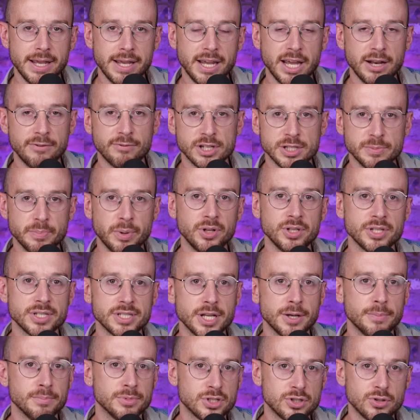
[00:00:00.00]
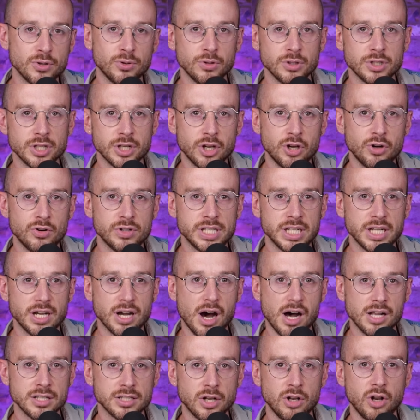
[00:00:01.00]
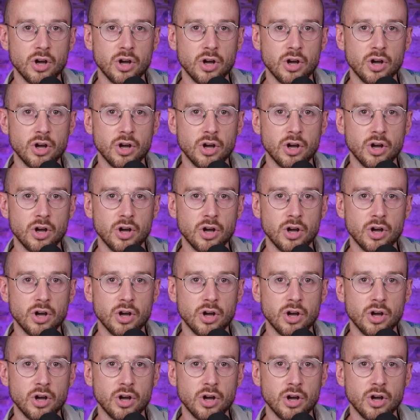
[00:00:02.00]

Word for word: In response, some store security guards